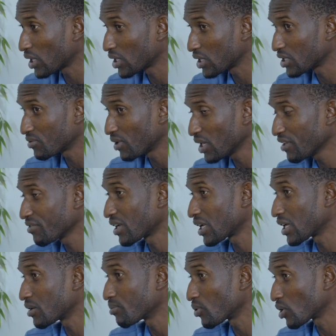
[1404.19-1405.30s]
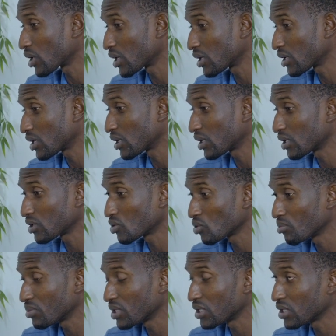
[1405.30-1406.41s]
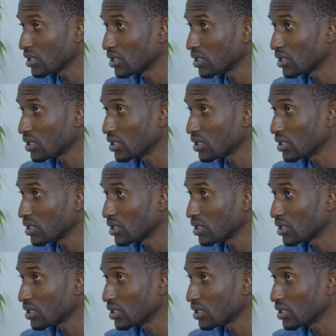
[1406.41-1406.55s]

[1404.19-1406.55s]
It is very, very important to be